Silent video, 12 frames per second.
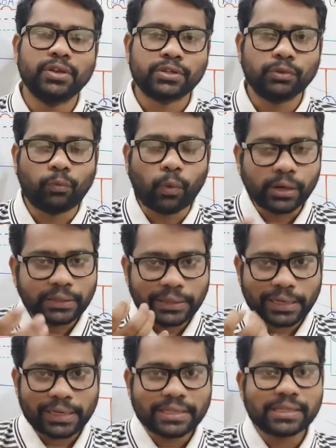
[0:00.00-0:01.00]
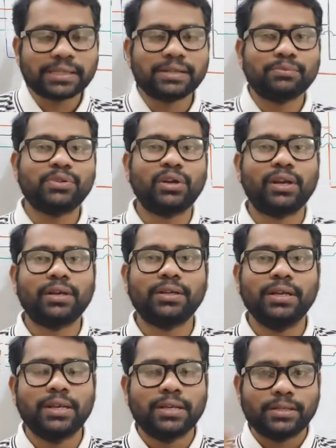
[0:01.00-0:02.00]
So what is the tree system,
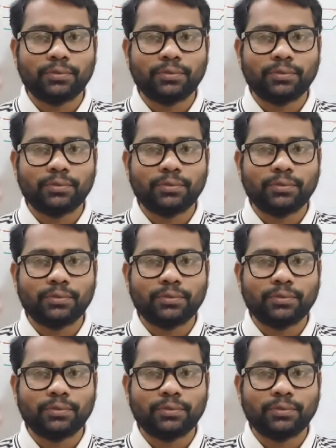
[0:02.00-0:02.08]
children?